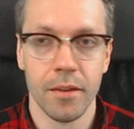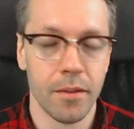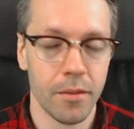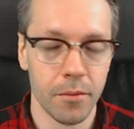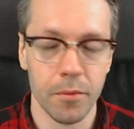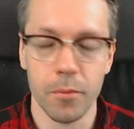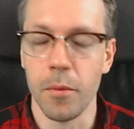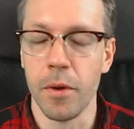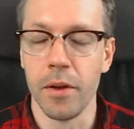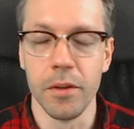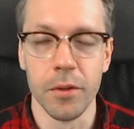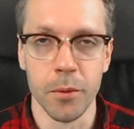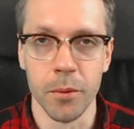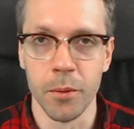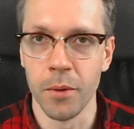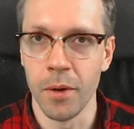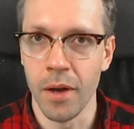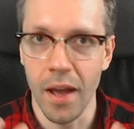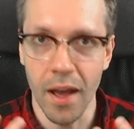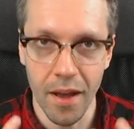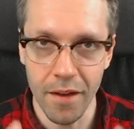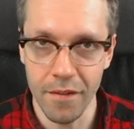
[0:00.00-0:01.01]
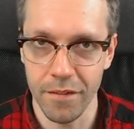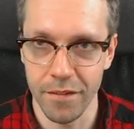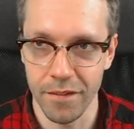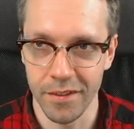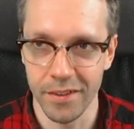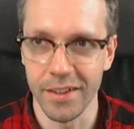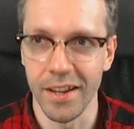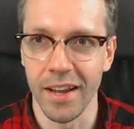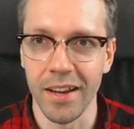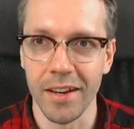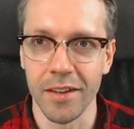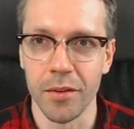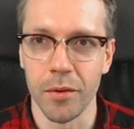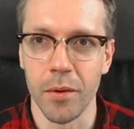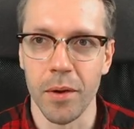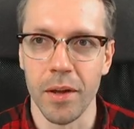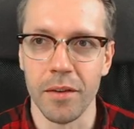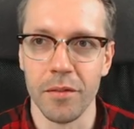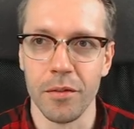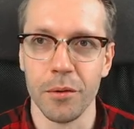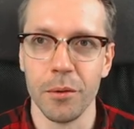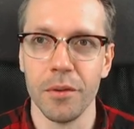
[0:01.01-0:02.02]
When you have gained the
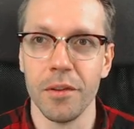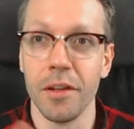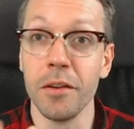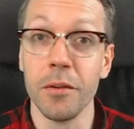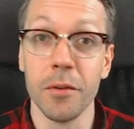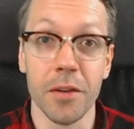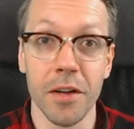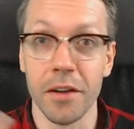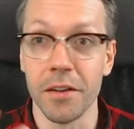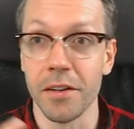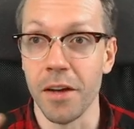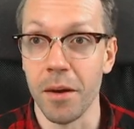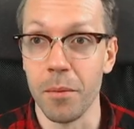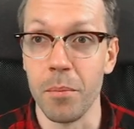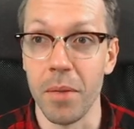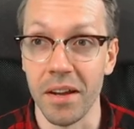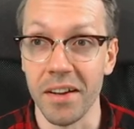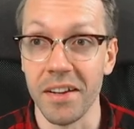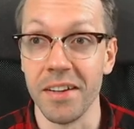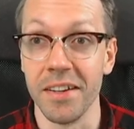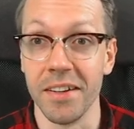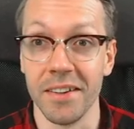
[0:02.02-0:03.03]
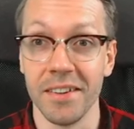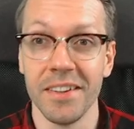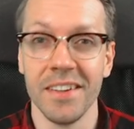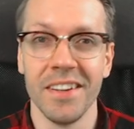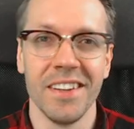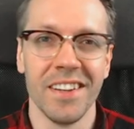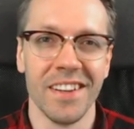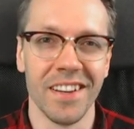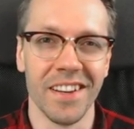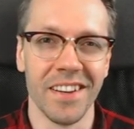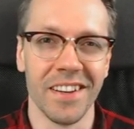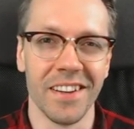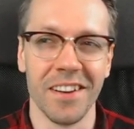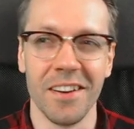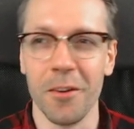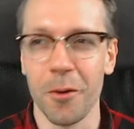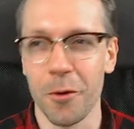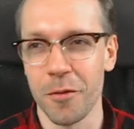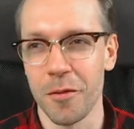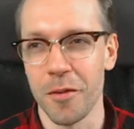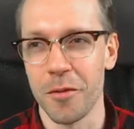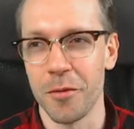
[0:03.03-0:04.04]
right view, then you can come back here and
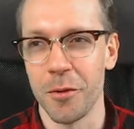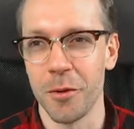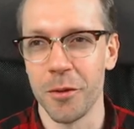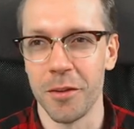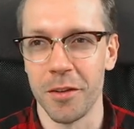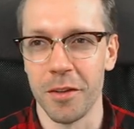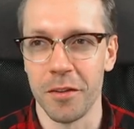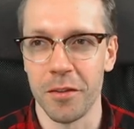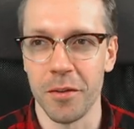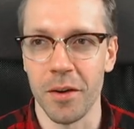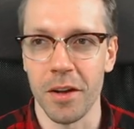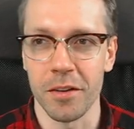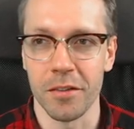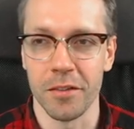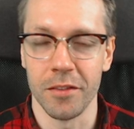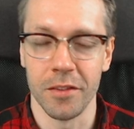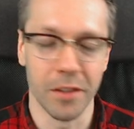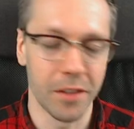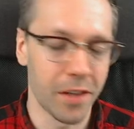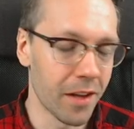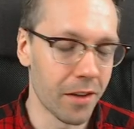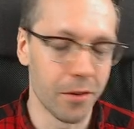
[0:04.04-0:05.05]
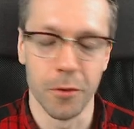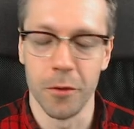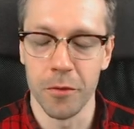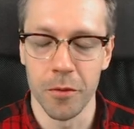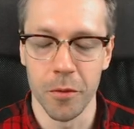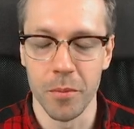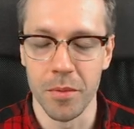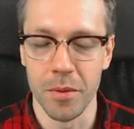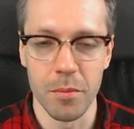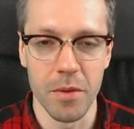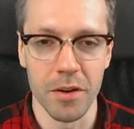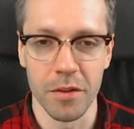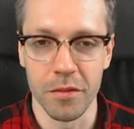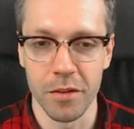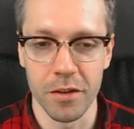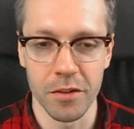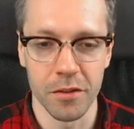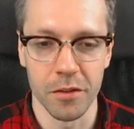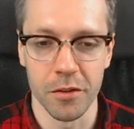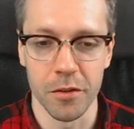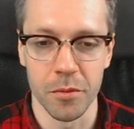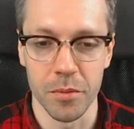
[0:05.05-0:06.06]
look for further instructions. It can also be
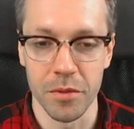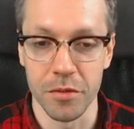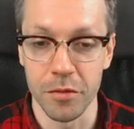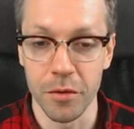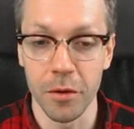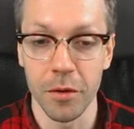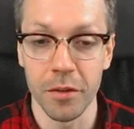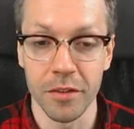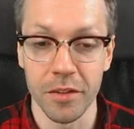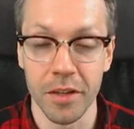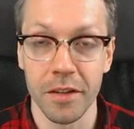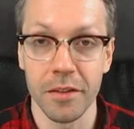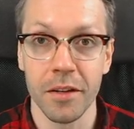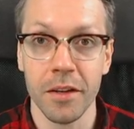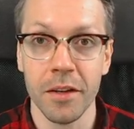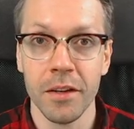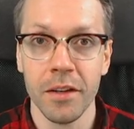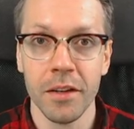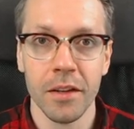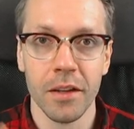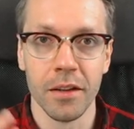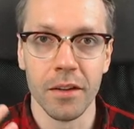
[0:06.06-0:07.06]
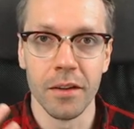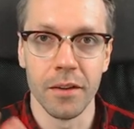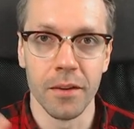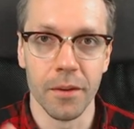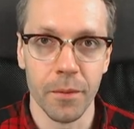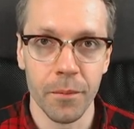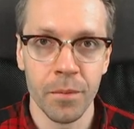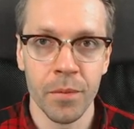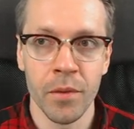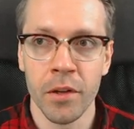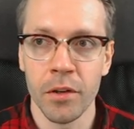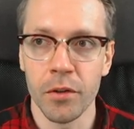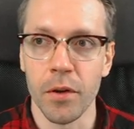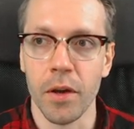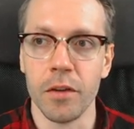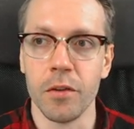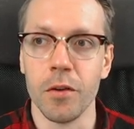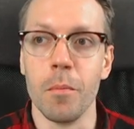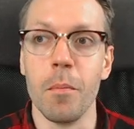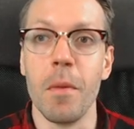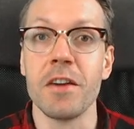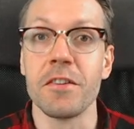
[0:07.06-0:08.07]
beneficial to, before that, try
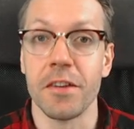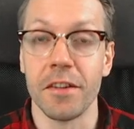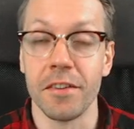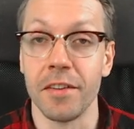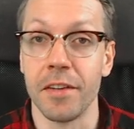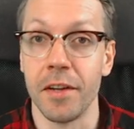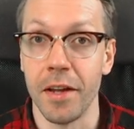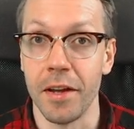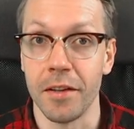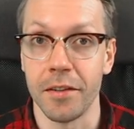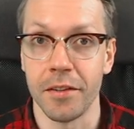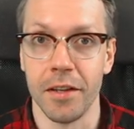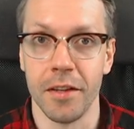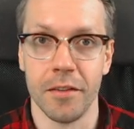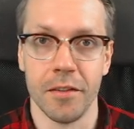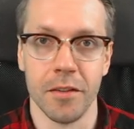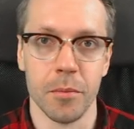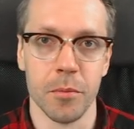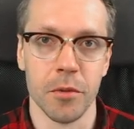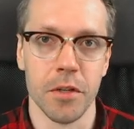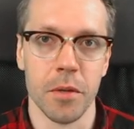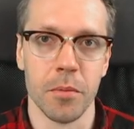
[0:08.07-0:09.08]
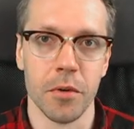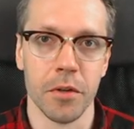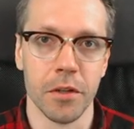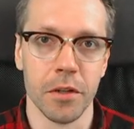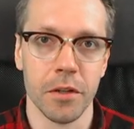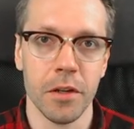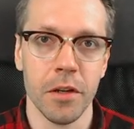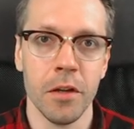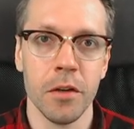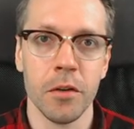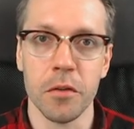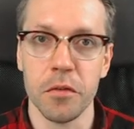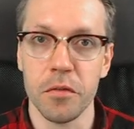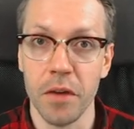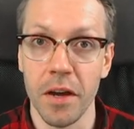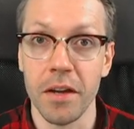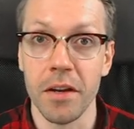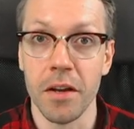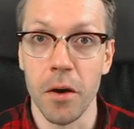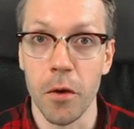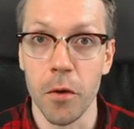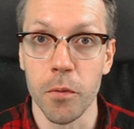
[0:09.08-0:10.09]
to measure the task, as the Buddha put it, to
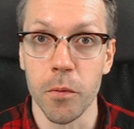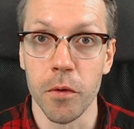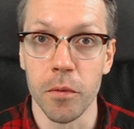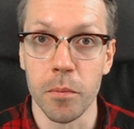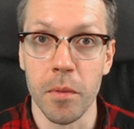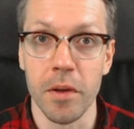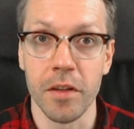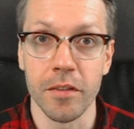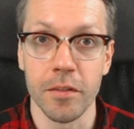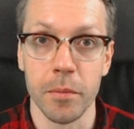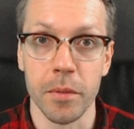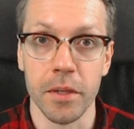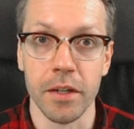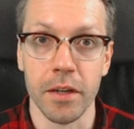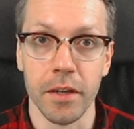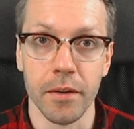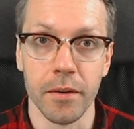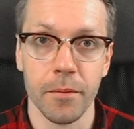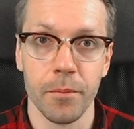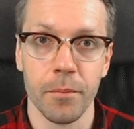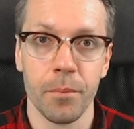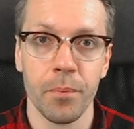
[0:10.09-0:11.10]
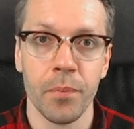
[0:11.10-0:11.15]
find out what must be done.